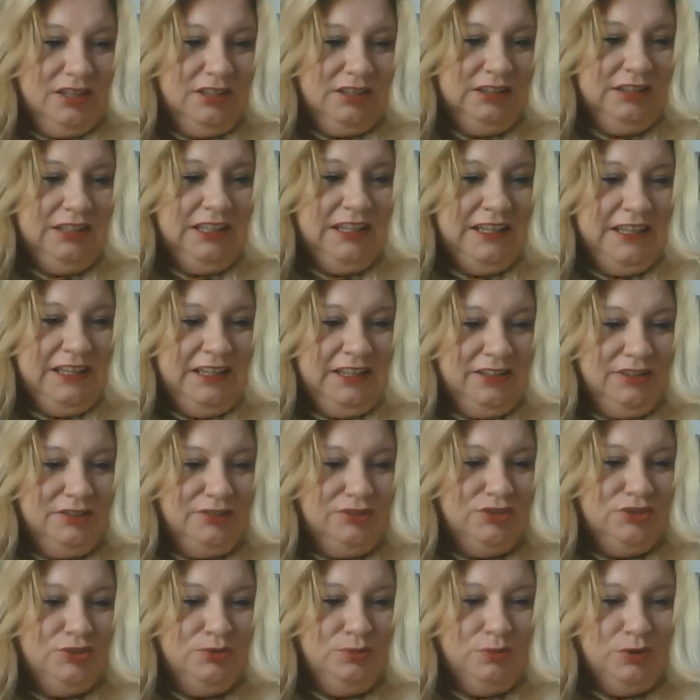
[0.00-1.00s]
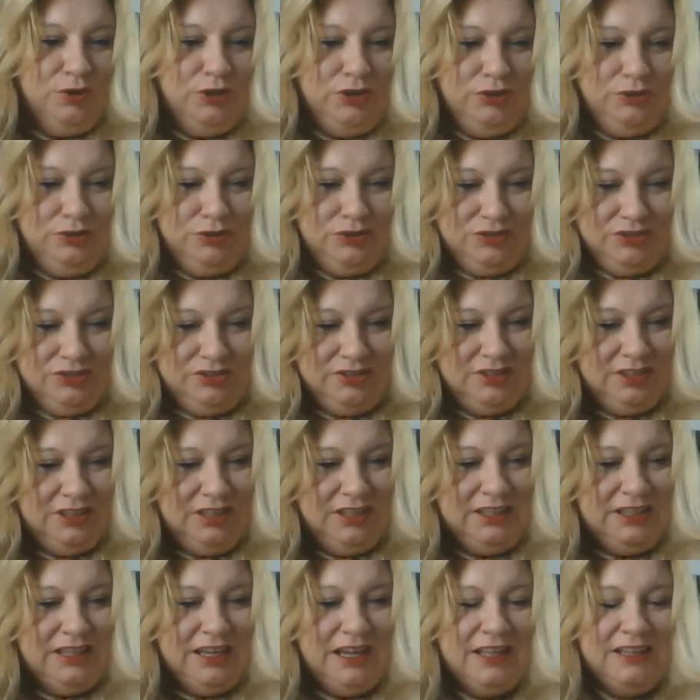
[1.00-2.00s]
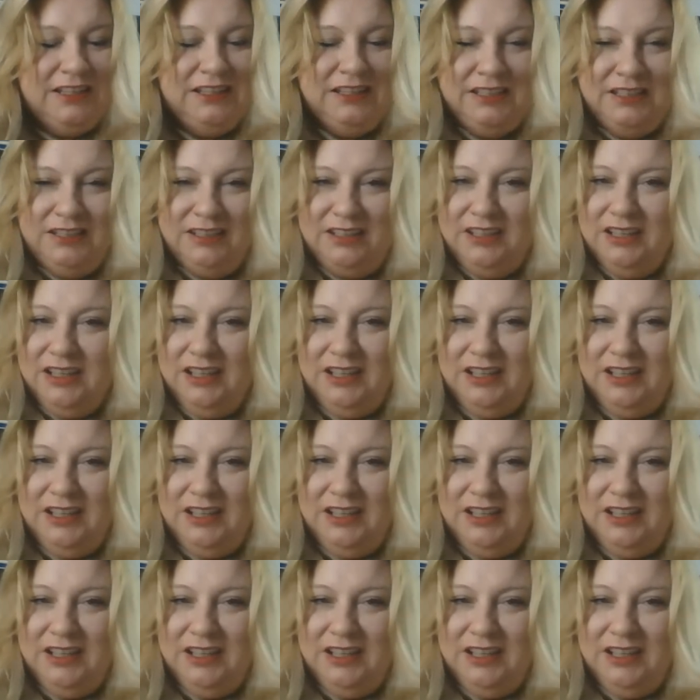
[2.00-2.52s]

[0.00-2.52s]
link to where you can just click on it.